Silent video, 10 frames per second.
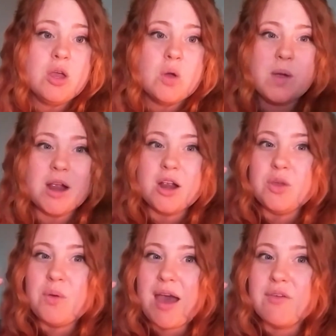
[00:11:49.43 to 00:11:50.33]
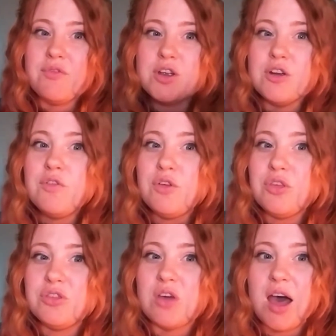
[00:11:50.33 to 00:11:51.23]
where you have fearful
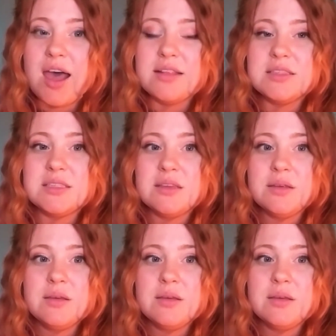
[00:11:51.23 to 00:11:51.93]
thoughts,